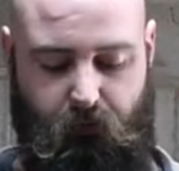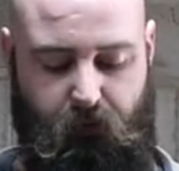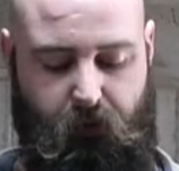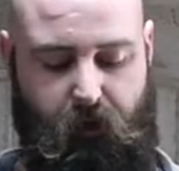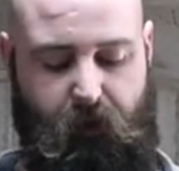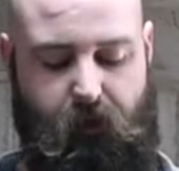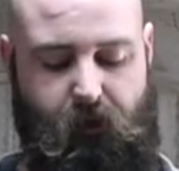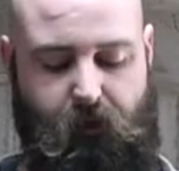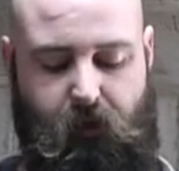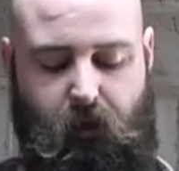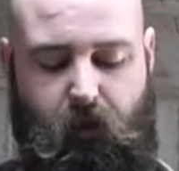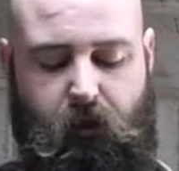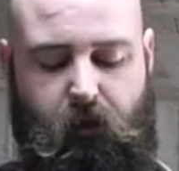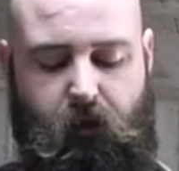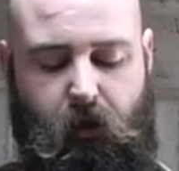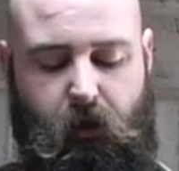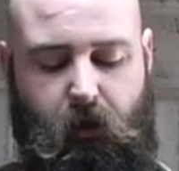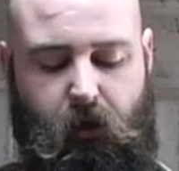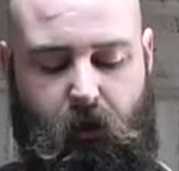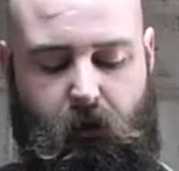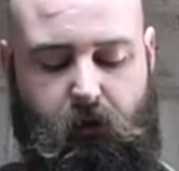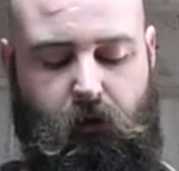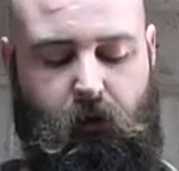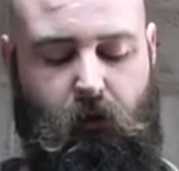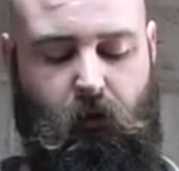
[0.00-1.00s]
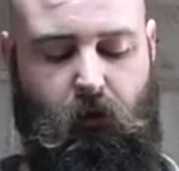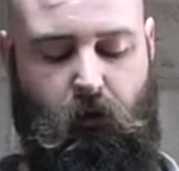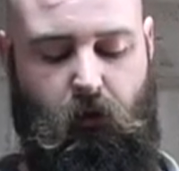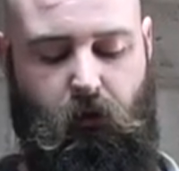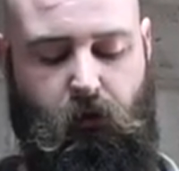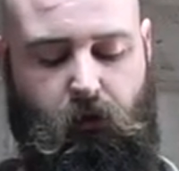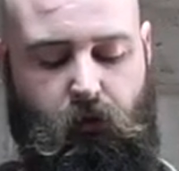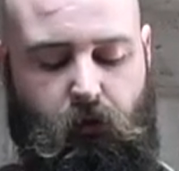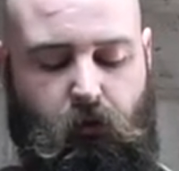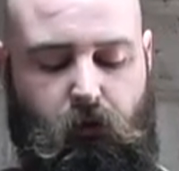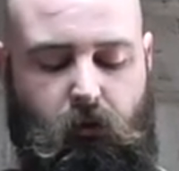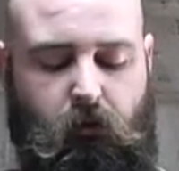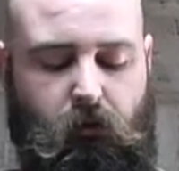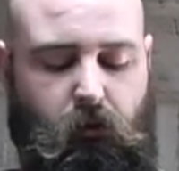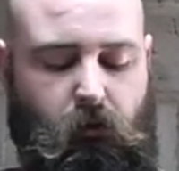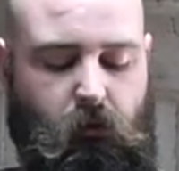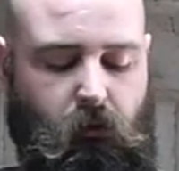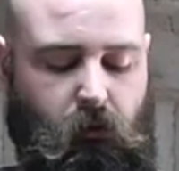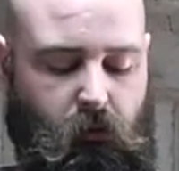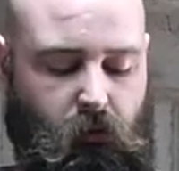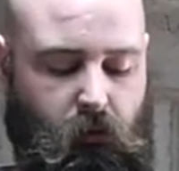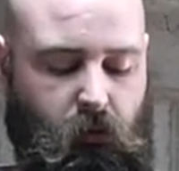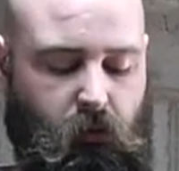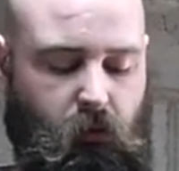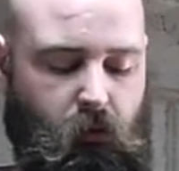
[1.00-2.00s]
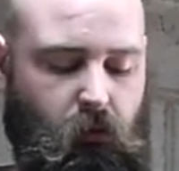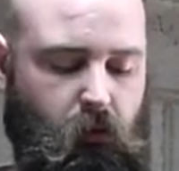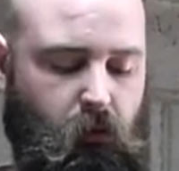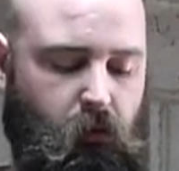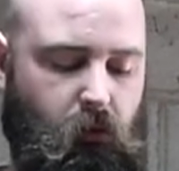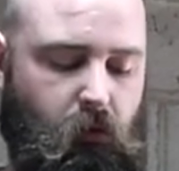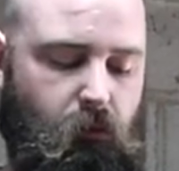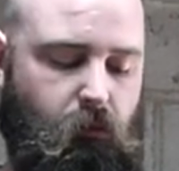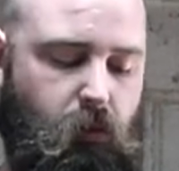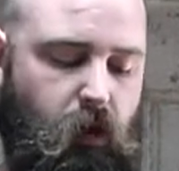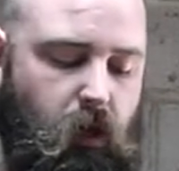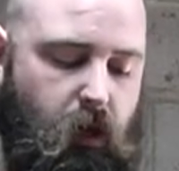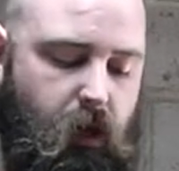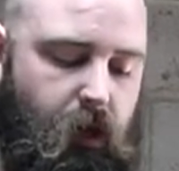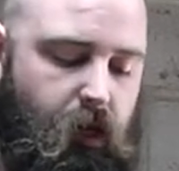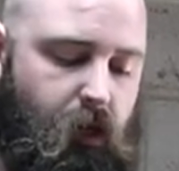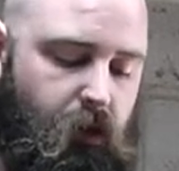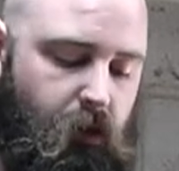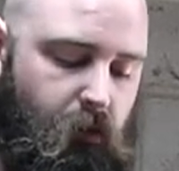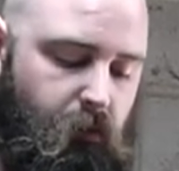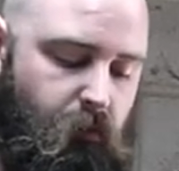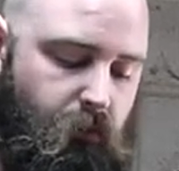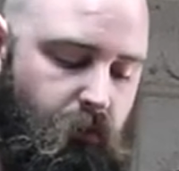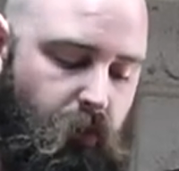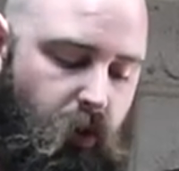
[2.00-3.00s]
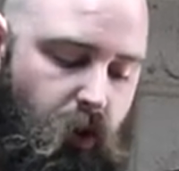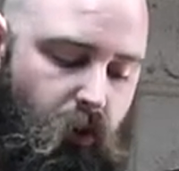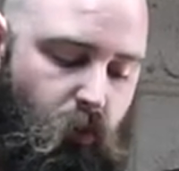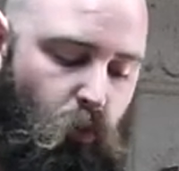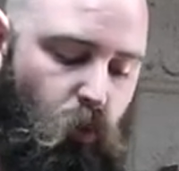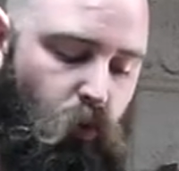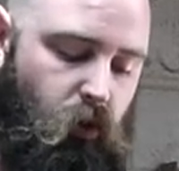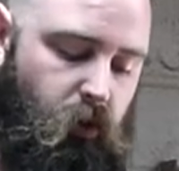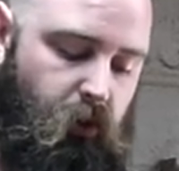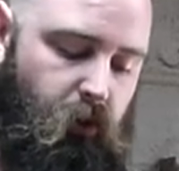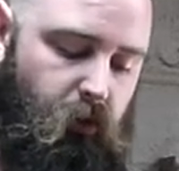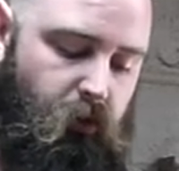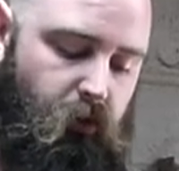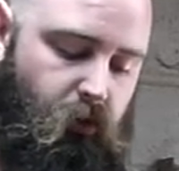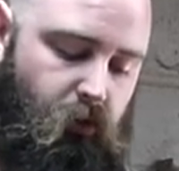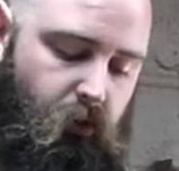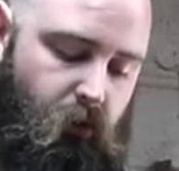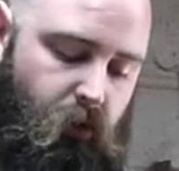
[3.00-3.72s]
of these, I think, as I go through my my wood.